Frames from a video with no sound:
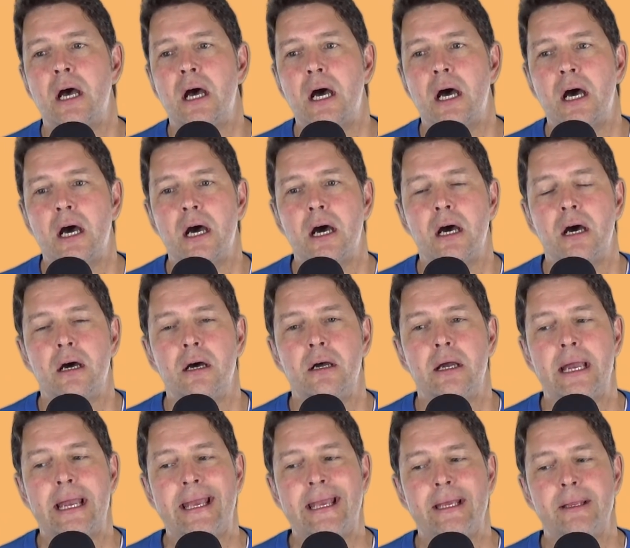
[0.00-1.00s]

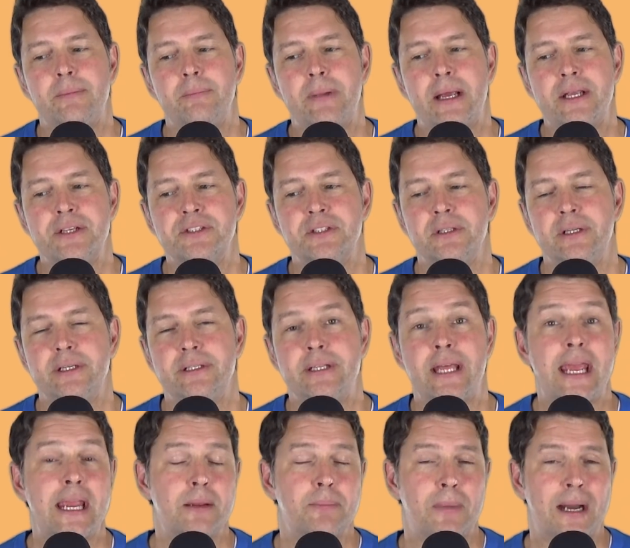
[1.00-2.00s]
and basically
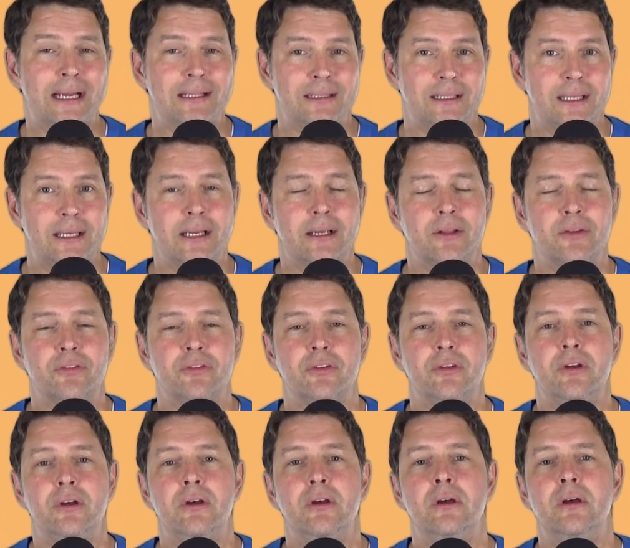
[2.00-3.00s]
take my licks,
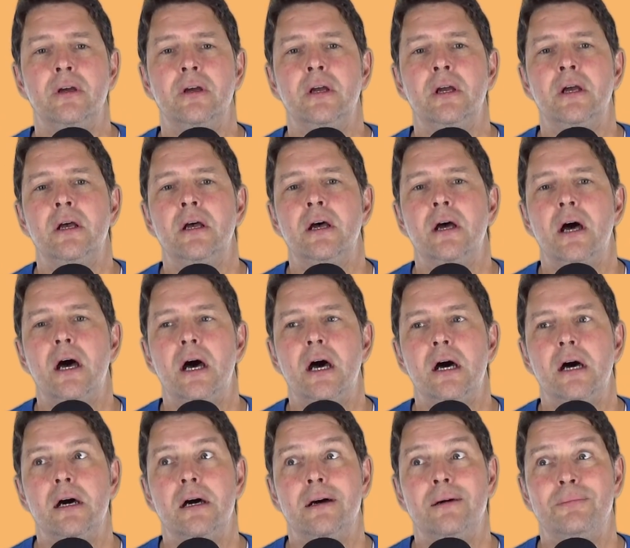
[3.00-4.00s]

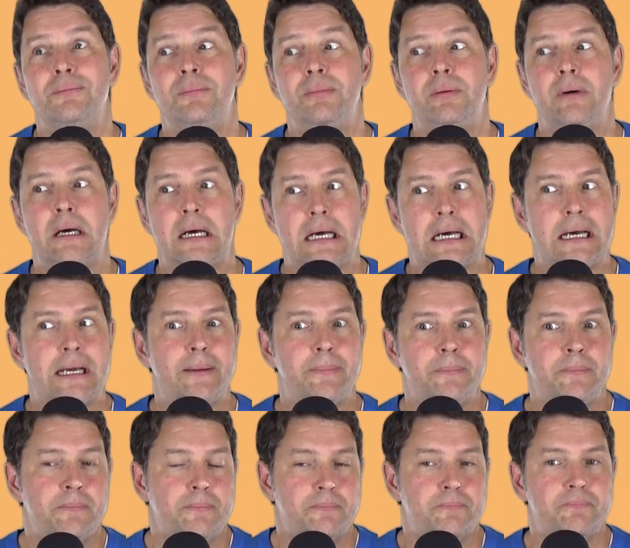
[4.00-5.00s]
I'm